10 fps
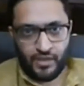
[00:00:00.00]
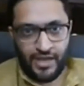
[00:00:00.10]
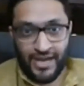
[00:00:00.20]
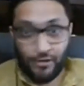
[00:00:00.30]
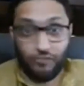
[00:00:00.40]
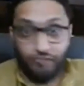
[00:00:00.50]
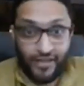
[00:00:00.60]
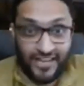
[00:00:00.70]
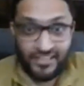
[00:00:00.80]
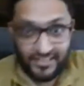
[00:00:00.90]
I don't
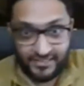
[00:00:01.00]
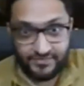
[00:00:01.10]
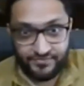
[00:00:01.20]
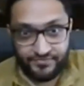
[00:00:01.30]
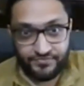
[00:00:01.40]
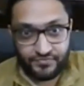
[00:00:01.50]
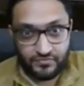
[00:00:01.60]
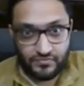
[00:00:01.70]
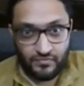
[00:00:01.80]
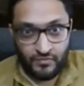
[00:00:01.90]
forget it,
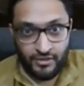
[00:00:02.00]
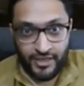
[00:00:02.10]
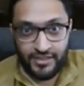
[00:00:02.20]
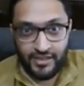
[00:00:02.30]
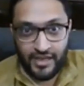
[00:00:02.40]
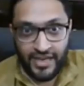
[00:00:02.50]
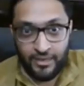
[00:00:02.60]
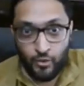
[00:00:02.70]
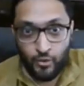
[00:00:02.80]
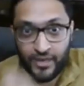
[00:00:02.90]
right? I
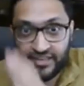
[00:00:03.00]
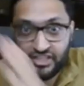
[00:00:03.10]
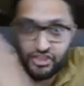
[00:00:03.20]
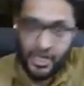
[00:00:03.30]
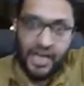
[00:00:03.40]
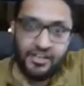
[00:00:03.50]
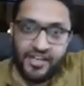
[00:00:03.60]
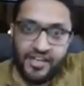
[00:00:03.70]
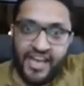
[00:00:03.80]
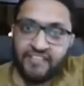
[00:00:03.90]
look at the chart
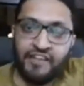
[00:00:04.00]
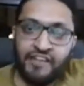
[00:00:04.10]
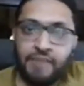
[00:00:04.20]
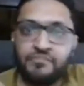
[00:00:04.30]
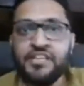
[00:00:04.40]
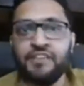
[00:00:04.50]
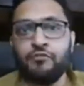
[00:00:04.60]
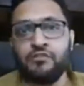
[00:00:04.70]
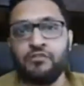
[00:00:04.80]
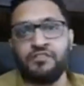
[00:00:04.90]
as if I am seeing it
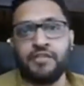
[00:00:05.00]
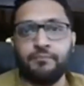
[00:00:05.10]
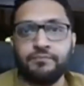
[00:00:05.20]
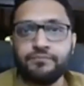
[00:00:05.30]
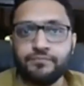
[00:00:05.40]
for the first time.